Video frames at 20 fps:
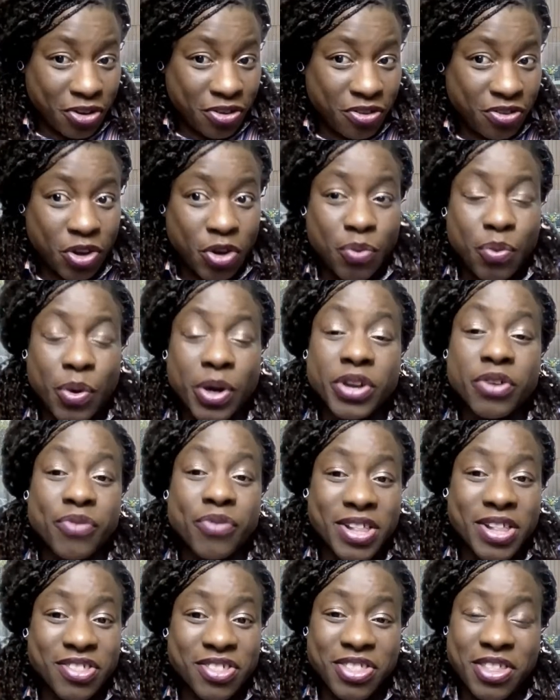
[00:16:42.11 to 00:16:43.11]
So you want to
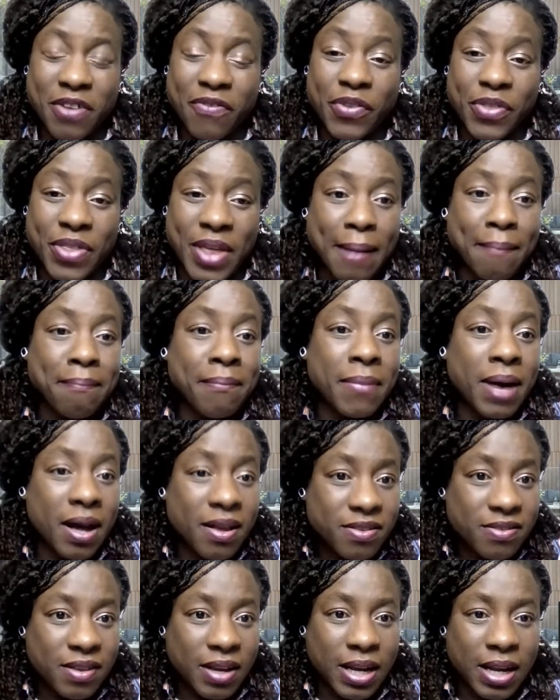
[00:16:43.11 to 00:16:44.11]
register for that
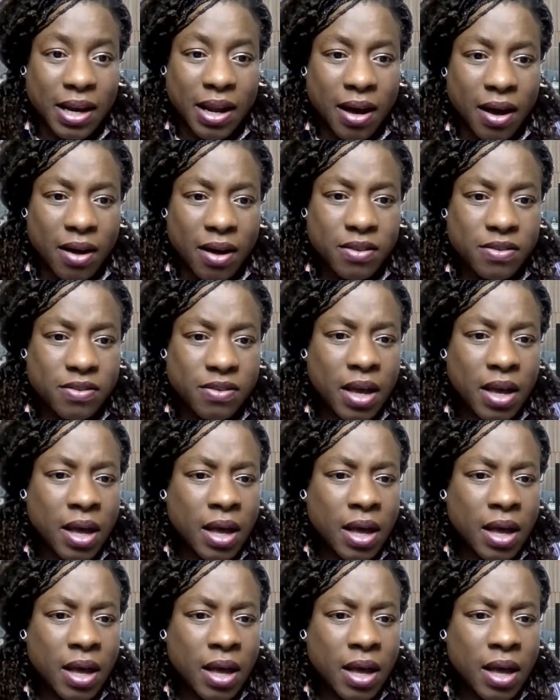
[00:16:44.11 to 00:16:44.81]
masterclass.